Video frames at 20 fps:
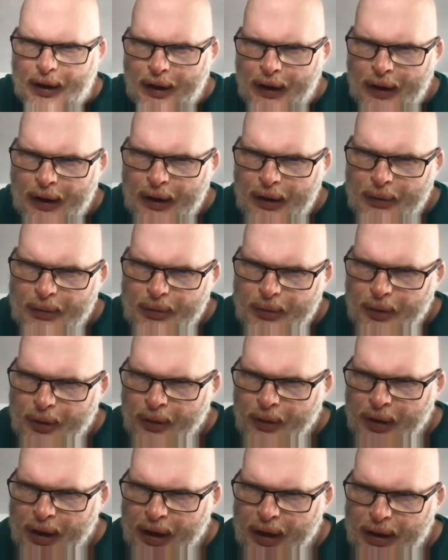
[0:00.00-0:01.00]

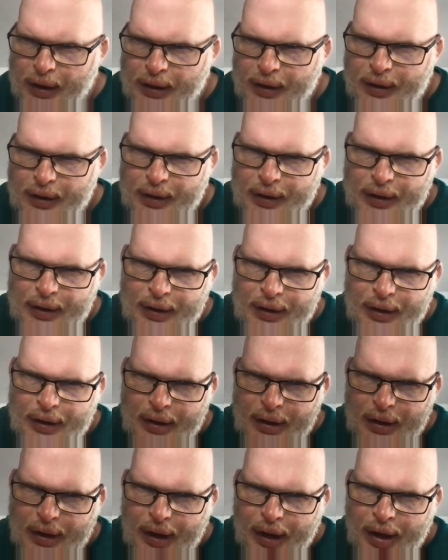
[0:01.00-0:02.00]
OK. I
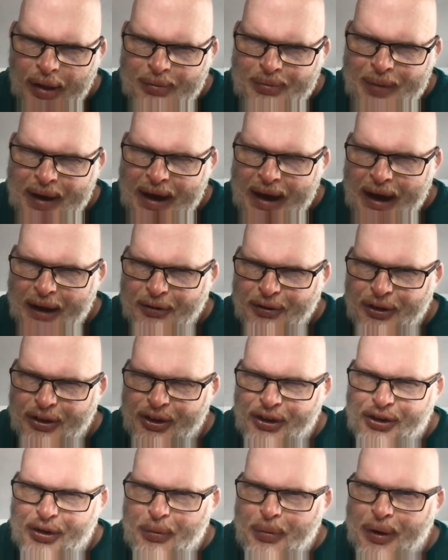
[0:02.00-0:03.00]
may have to
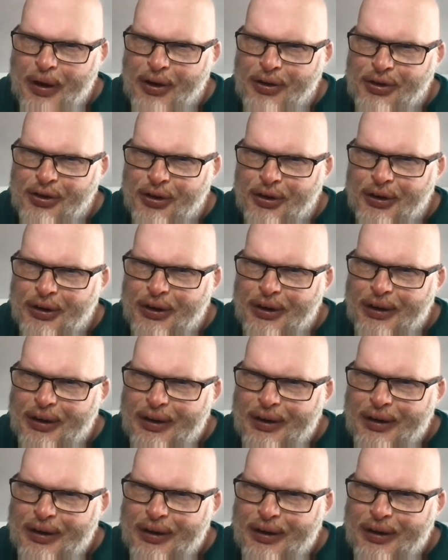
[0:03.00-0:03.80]
disappear soon.